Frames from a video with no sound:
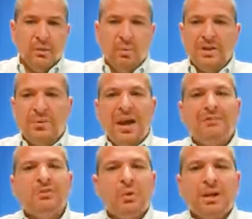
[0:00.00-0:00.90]
When you
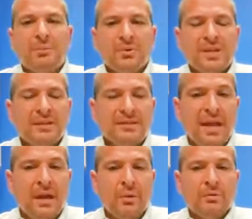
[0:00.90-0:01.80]
have twenty percent
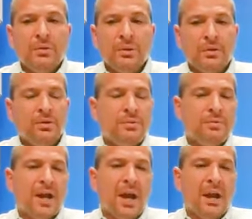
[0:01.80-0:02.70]
down, you do
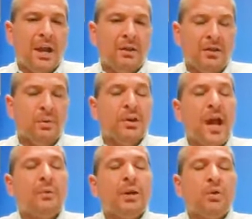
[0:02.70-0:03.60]
not, you are
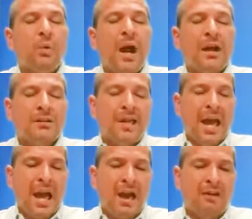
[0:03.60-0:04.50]
not required to
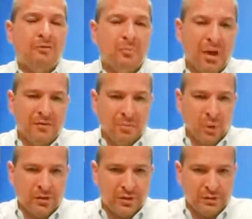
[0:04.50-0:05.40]
have private
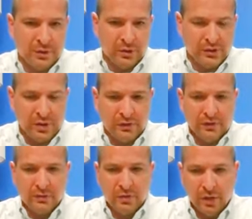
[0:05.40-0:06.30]
mortgage insurance on
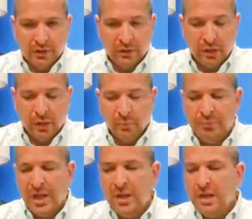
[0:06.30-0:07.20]
your, on your loan.
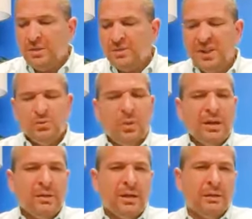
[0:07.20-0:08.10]
So that's why
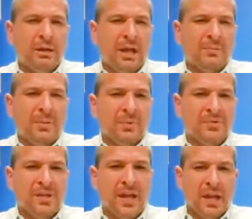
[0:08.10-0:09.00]
you hear a lot of people
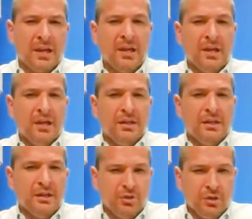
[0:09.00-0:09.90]
say
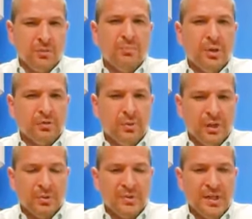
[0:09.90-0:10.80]
you should put
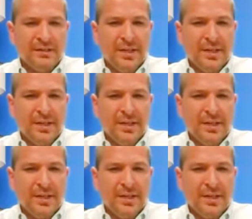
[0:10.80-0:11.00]
twenty percent